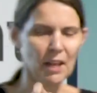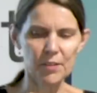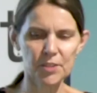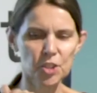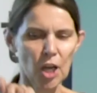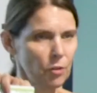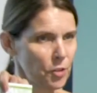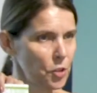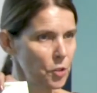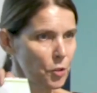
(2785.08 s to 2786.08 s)
there's a child
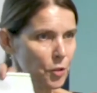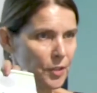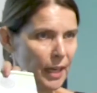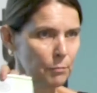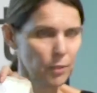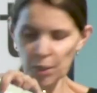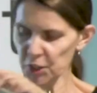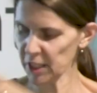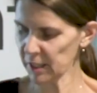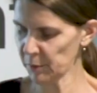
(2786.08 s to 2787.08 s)
and youth
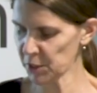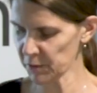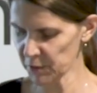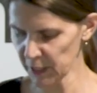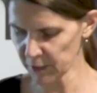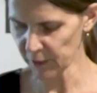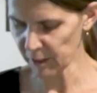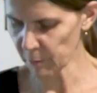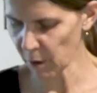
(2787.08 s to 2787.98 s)
brochure, which is very